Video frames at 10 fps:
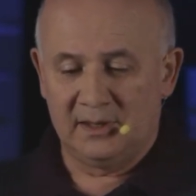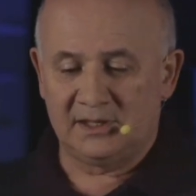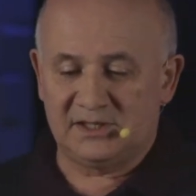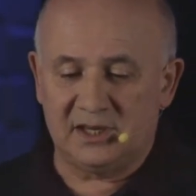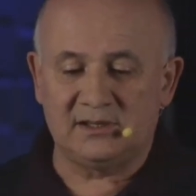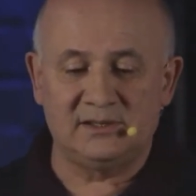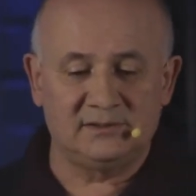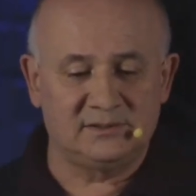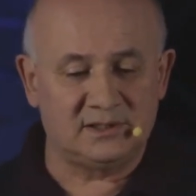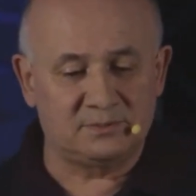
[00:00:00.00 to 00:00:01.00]
It
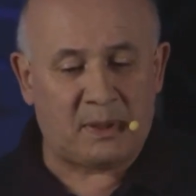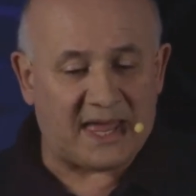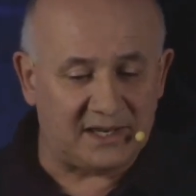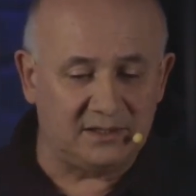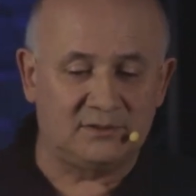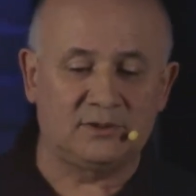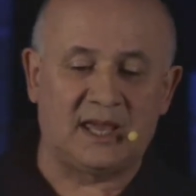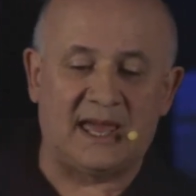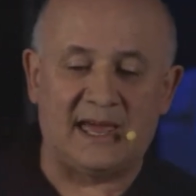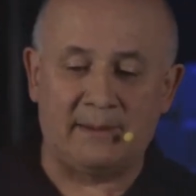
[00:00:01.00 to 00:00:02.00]
changes panic to
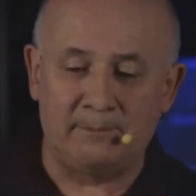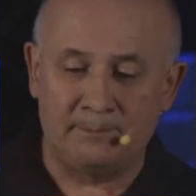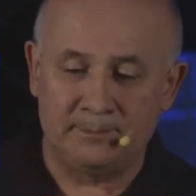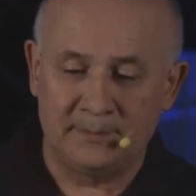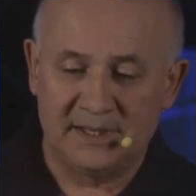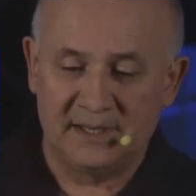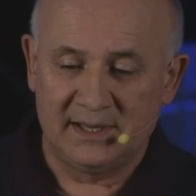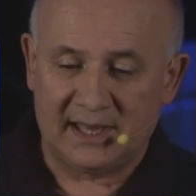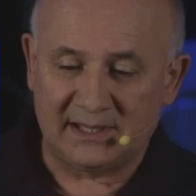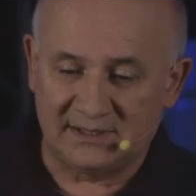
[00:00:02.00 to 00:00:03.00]
calm,
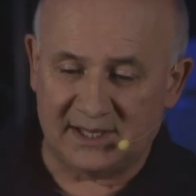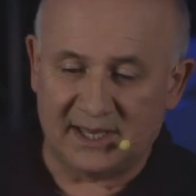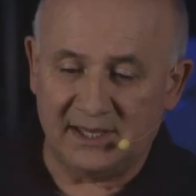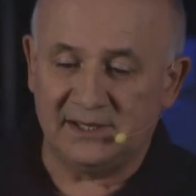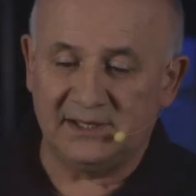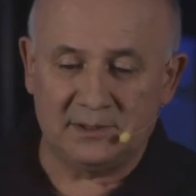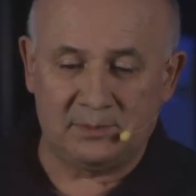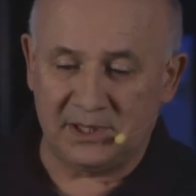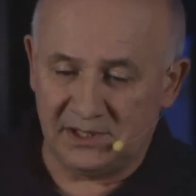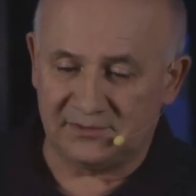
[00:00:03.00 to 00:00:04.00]
anxiety to
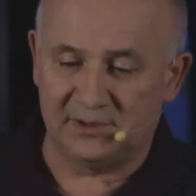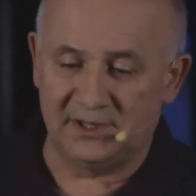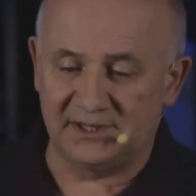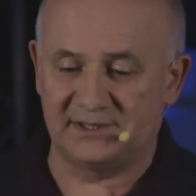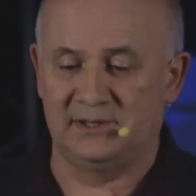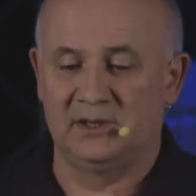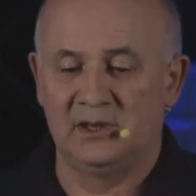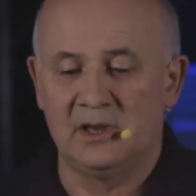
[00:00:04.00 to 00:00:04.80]
peacefulness,